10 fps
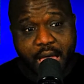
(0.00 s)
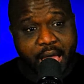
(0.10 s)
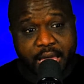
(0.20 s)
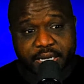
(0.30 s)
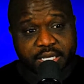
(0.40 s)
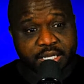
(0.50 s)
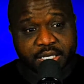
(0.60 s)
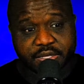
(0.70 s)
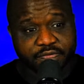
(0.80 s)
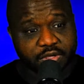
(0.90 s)
I didn't
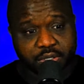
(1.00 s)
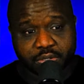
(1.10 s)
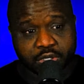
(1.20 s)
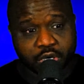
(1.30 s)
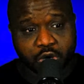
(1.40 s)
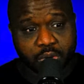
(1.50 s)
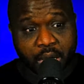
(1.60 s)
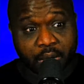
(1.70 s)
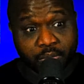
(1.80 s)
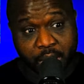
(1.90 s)
even,
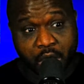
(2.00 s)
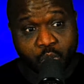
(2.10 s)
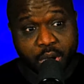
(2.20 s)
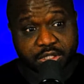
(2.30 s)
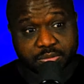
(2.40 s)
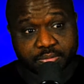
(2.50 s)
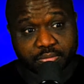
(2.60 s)
I watched